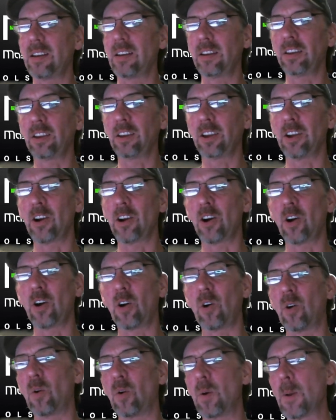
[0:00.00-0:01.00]
you
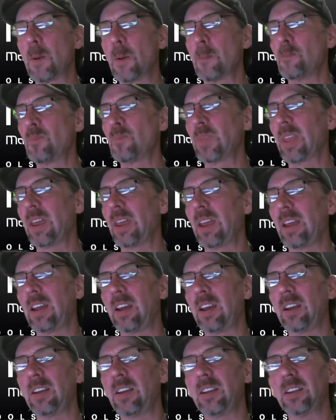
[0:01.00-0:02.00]
know.
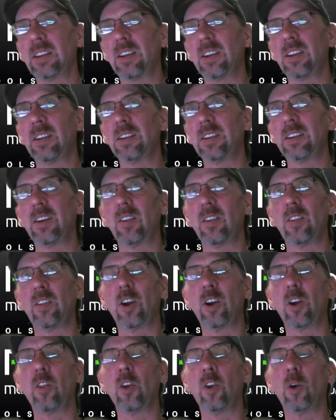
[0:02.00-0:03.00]
It,
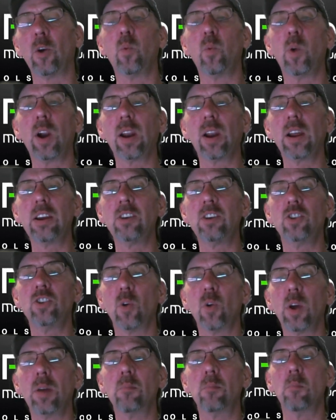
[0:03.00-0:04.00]
they're they're really
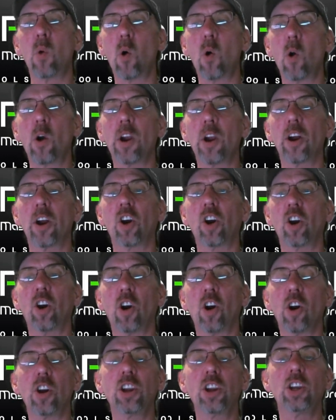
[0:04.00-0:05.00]
doing more to
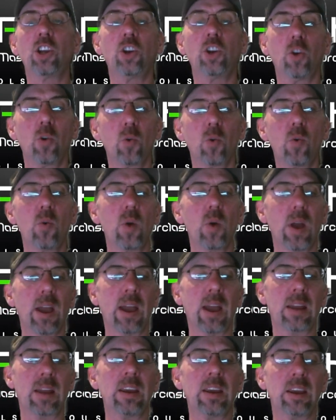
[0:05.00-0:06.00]
hurt you
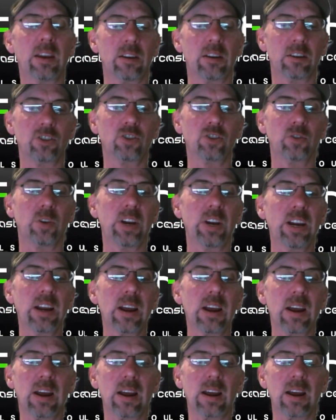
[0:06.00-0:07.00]
and the
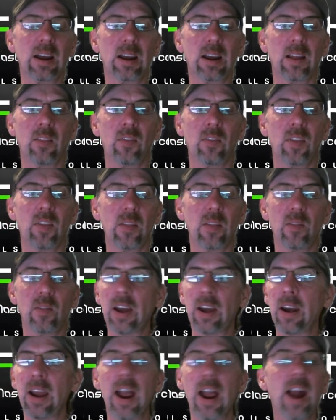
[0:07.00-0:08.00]
industry th-
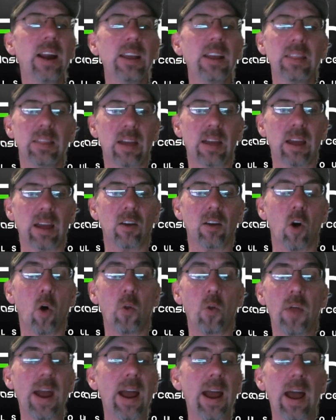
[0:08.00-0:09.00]
than anything.
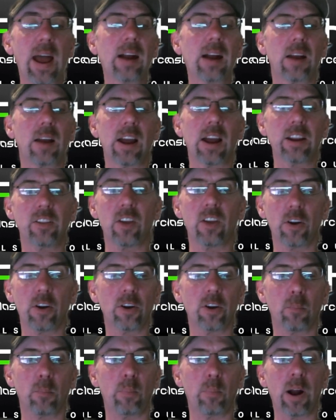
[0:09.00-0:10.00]
Oh, they act like they're
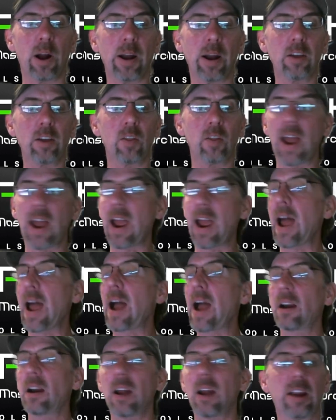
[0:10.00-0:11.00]
your buddy. They
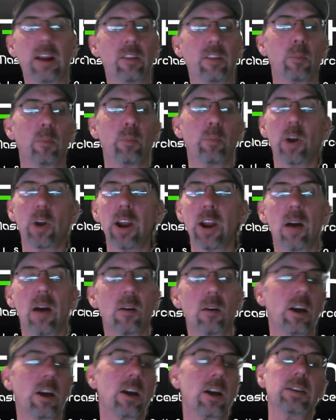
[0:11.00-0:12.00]
act like they're putting
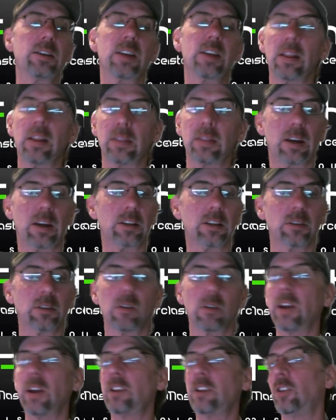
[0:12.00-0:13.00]
out content that is
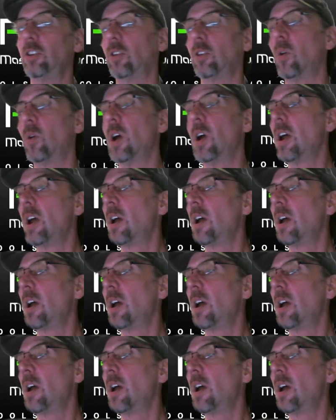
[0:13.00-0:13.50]
going to,